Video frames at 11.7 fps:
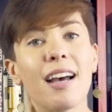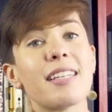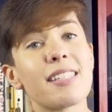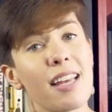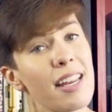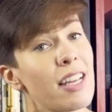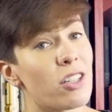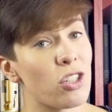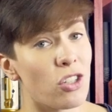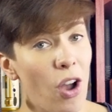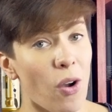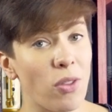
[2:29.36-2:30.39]
A study has
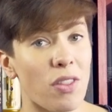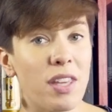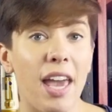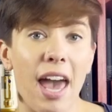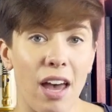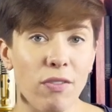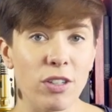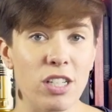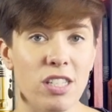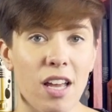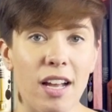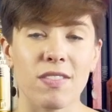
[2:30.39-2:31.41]
shown that the average
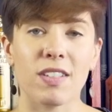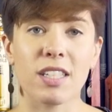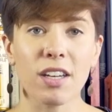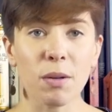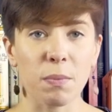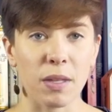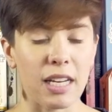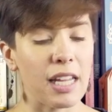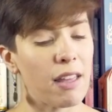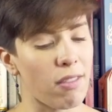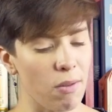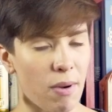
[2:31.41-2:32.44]
size of the dinner plate
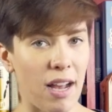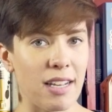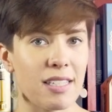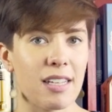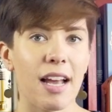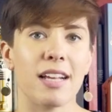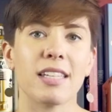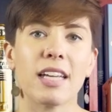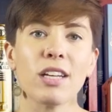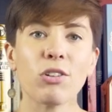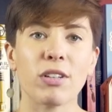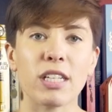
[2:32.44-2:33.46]
in the West has
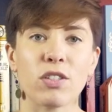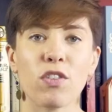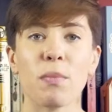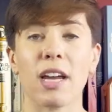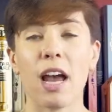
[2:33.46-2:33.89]
increased from an